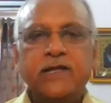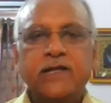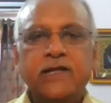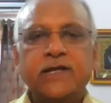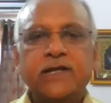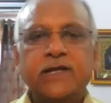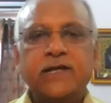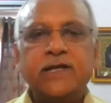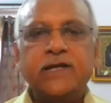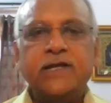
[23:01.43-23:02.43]
the
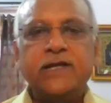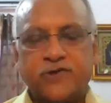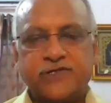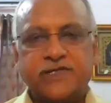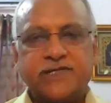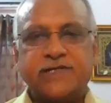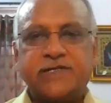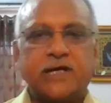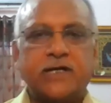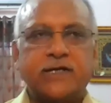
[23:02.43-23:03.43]
indigenization
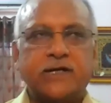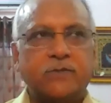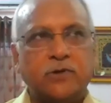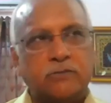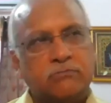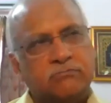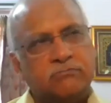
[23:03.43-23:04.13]
process has started about